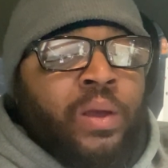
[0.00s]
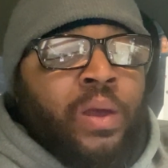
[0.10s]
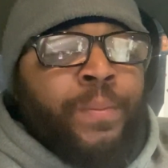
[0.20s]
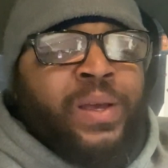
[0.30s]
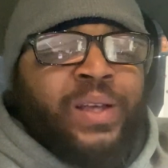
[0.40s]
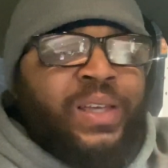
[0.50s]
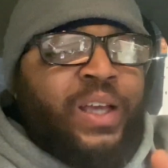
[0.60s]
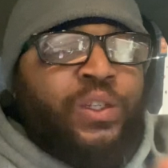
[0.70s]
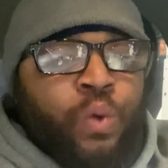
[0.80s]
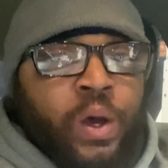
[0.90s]
Because
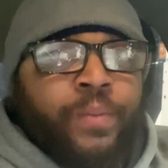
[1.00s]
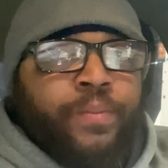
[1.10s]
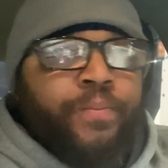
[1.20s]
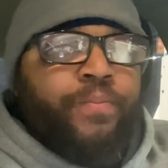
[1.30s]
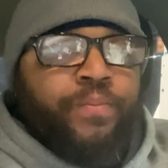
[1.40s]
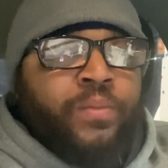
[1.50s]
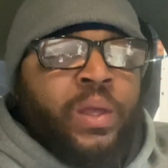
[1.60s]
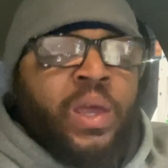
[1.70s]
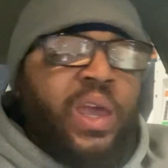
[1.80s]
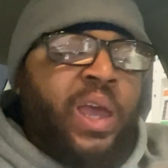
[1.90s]
guess what?
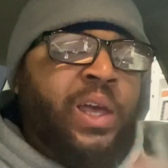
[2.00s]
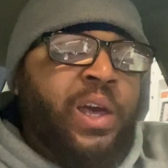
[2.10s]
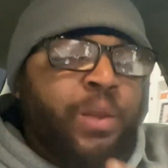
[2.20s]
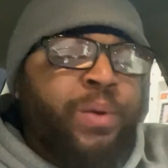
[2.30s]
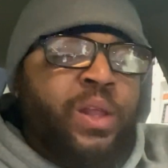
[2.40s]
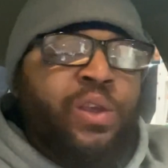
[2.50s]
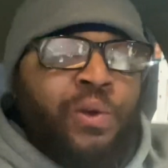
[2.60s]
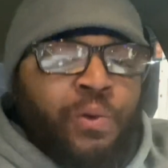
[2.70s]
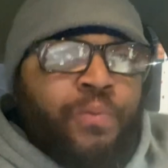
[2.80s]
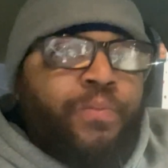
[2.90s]
It could have been you.